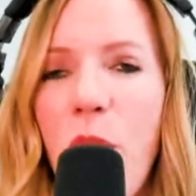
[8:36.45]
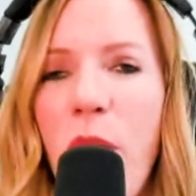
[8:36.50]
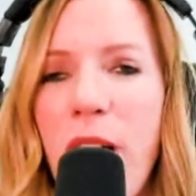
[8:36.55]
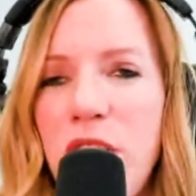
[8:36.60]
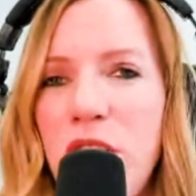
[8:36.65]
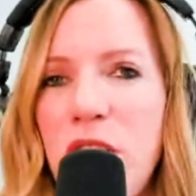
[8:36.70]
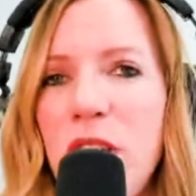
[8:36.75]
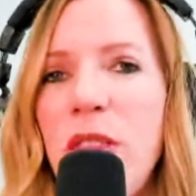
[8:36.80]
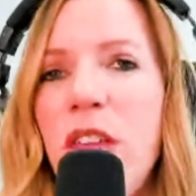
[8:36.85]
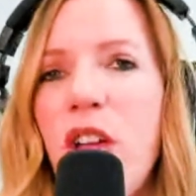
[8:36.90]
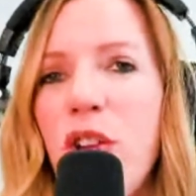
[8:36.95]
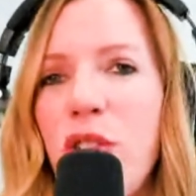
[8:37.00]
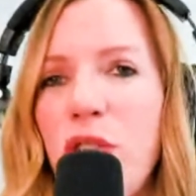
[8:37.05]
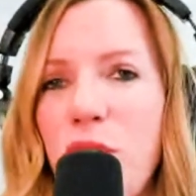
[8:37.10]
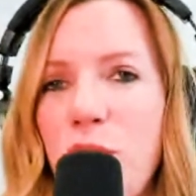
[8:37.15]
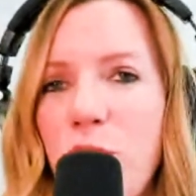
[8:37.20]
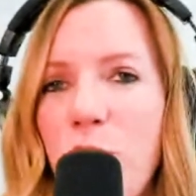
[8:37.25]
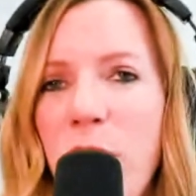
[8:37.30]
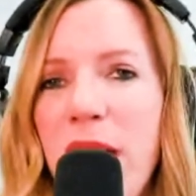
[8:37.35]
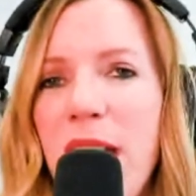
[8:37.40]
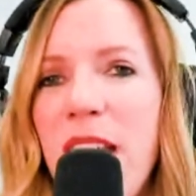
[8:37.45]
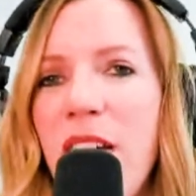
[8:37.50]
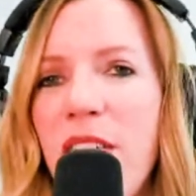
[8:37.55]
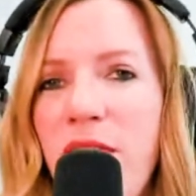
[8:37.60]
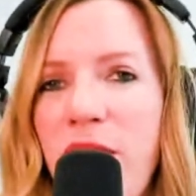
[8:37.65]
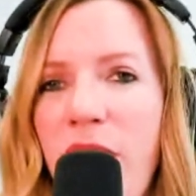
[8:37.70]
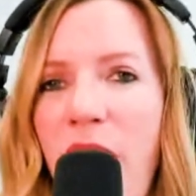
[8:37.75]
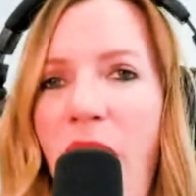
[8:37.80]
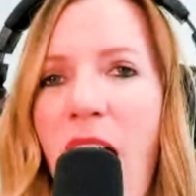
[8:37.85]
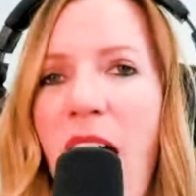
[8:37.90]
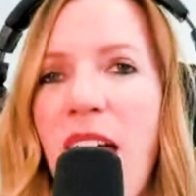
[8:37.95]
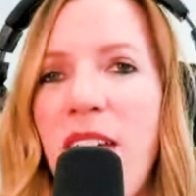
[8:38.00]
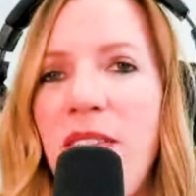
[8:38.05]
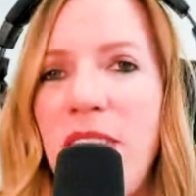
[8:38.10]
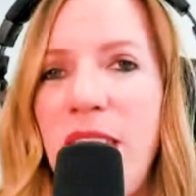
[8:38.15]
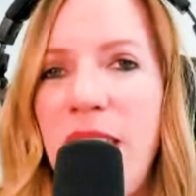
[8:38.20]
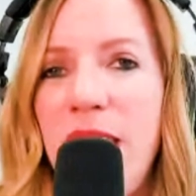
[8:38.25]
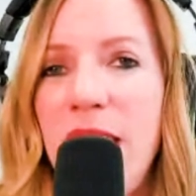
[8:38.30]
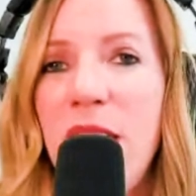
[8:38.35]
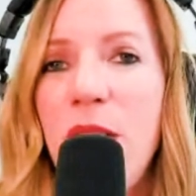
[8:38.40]
What should their 3 to
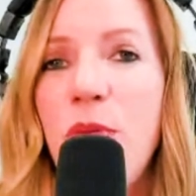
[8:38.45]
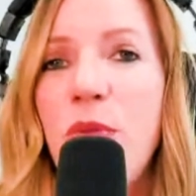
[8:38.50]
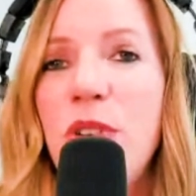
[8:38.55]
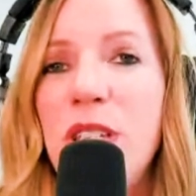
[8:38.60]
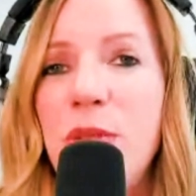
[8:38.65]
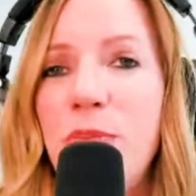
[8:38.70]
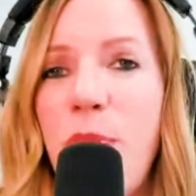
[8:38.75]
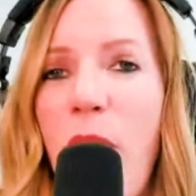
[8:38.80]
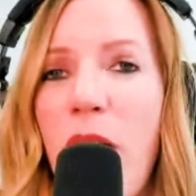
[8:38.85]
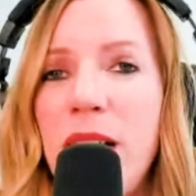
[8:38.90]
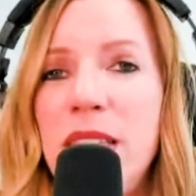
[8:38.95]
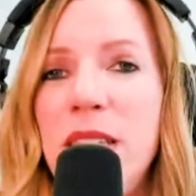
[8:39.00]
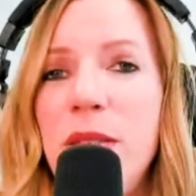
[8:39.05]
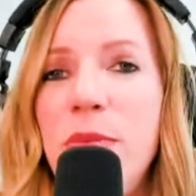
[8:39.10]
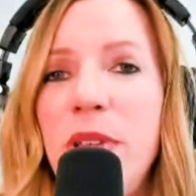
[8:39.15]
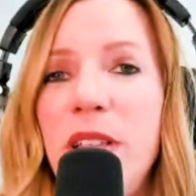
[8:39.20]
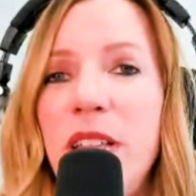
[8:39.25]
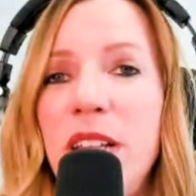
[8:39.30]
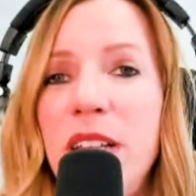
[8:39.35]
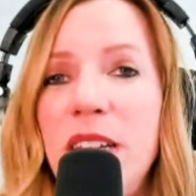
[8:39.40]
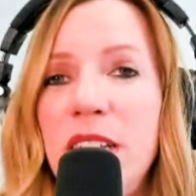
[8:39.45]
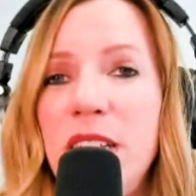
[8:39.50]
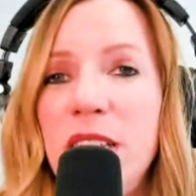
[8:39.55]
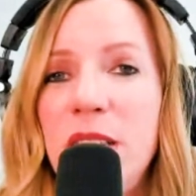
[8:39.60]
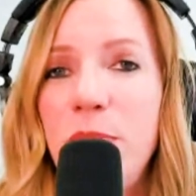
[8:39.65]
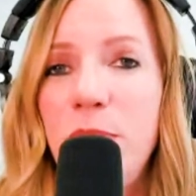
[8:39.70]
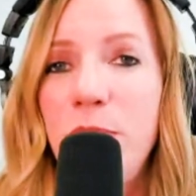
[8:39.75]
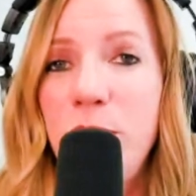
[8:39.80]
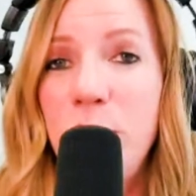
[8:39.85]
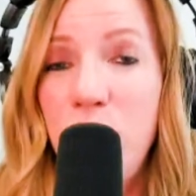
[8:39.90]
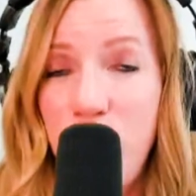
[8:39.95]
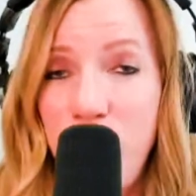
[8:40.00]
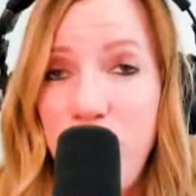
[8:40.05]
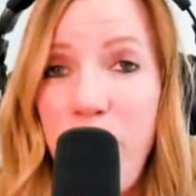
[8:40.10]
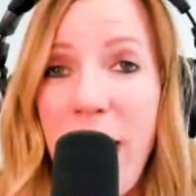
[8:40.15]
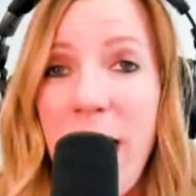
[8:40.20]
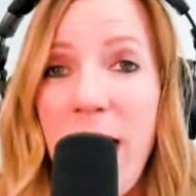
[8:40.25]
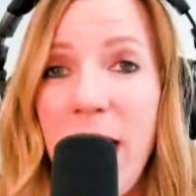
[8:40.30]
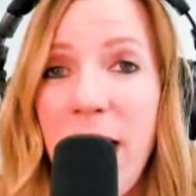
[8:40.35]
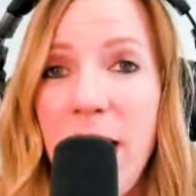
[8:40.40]
5 key responsibilities
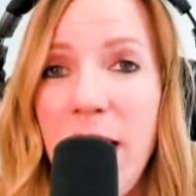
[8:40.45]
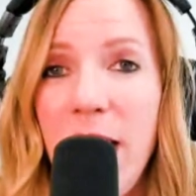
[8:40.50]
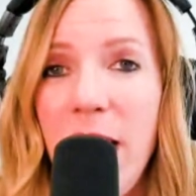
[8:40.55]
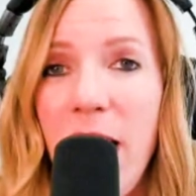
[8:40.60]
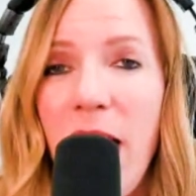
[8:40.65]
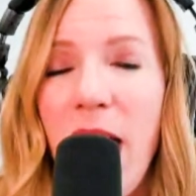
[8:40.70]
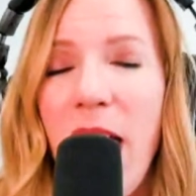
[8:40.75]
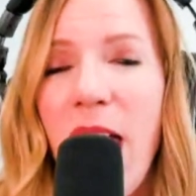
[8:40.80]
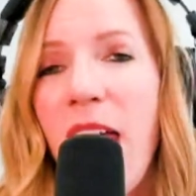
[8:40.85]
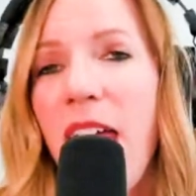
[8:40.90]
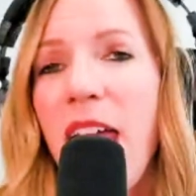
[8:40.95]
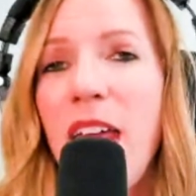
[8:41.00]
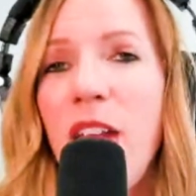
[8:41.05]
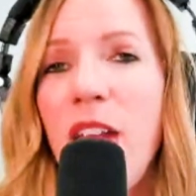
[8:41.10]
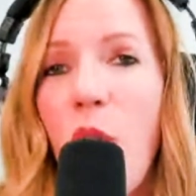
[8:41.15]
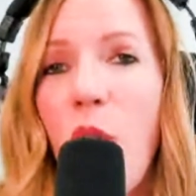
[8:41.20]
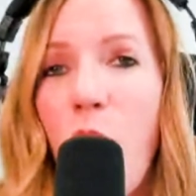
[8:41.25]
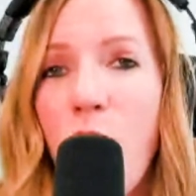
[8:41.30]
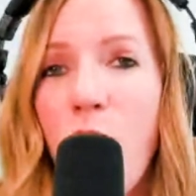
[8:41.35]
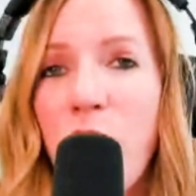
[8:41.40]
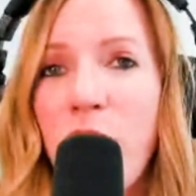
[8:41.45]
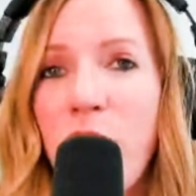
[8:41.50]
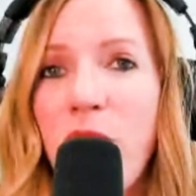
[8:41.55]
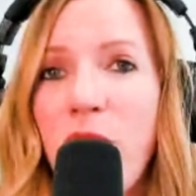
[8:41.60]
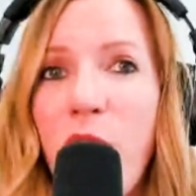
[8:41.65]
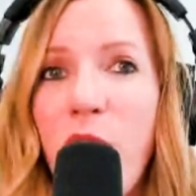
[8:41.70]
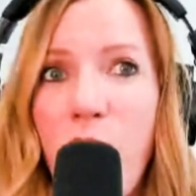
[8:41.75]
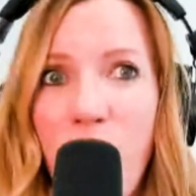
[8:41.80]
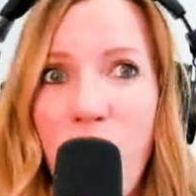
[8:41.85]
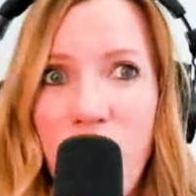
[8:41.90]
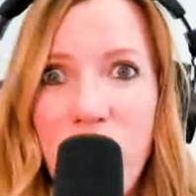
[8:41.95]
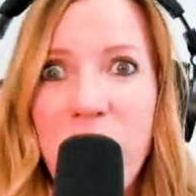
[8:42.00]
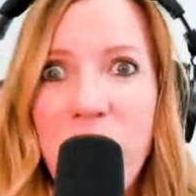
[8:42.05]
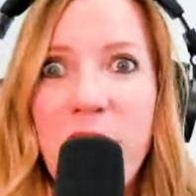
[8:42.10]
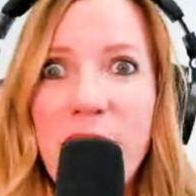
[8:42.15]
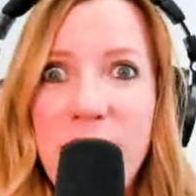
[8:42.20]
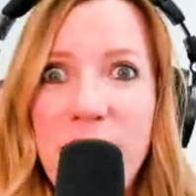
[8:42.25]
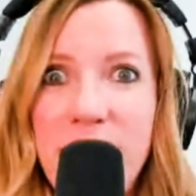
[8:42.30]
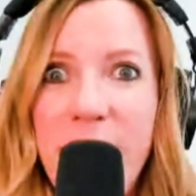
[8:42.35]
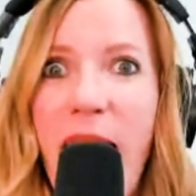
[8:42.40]
be in order for
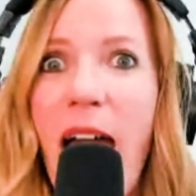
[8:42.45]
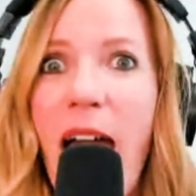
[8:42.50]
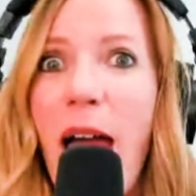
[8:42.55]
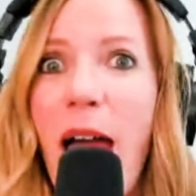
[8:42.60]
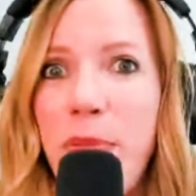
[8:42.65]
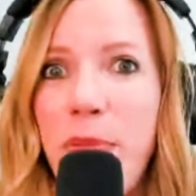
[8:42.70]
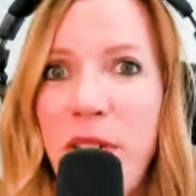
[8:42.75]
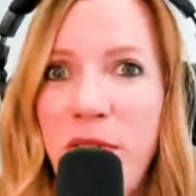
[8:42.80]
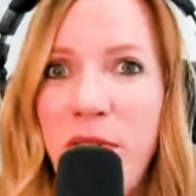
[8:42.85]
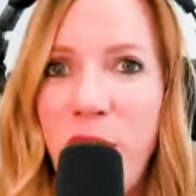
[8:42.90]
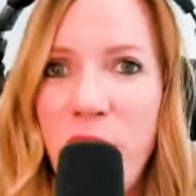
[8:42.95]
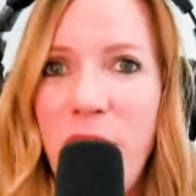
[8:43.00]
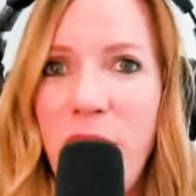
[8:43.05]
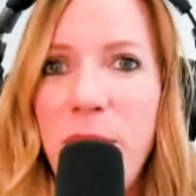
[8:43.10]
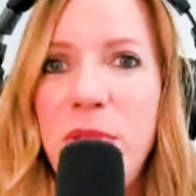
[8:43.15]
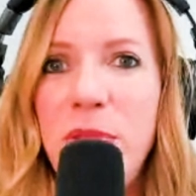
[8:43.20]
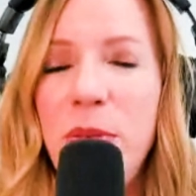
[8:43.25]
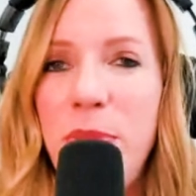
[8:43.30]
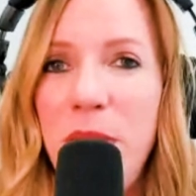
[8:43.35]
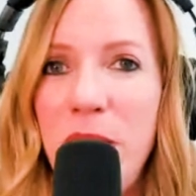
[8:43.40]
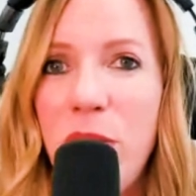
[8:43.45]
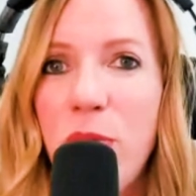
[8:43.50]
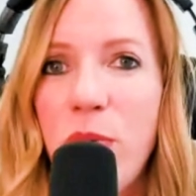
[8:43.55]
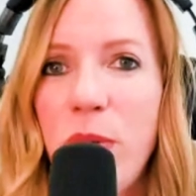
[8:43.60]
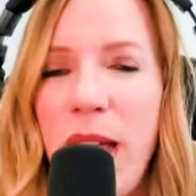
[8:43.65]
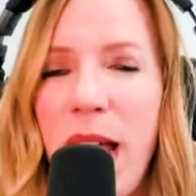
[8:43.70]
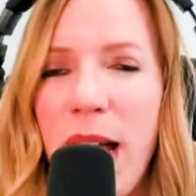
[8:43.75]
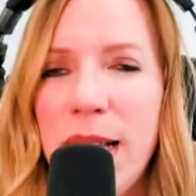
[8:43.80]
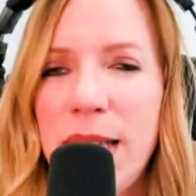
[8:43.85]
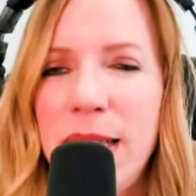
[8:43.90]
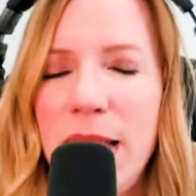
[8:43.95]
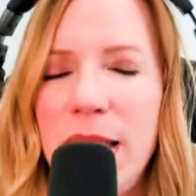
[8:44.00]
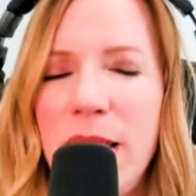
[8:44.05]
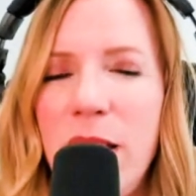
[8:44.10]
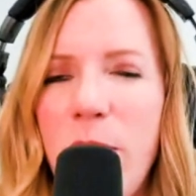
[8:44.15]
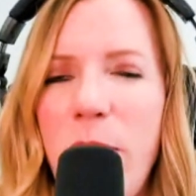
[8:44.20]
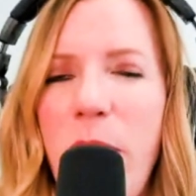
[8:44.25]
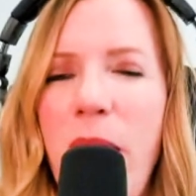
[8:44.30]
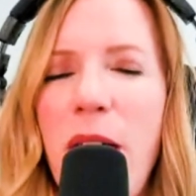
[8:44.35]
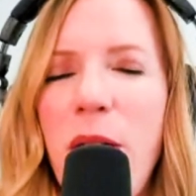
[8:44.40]
this to happen, for them to be 3xing
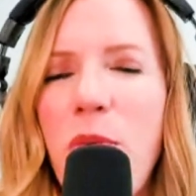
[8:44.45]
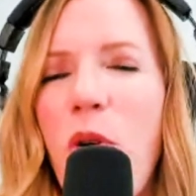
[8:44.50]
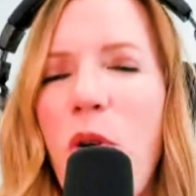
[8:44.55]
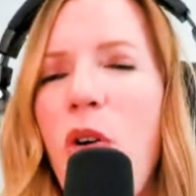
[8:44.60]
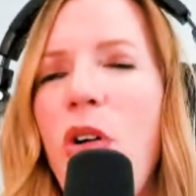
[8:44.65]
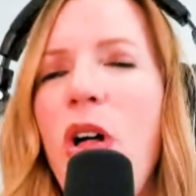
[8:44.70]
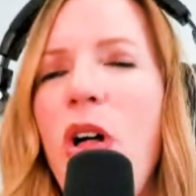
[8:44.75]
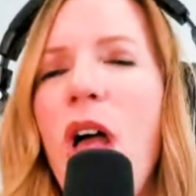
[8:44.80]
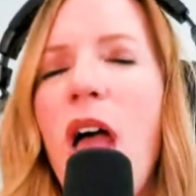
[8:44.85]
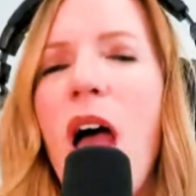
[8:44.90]
their payroll?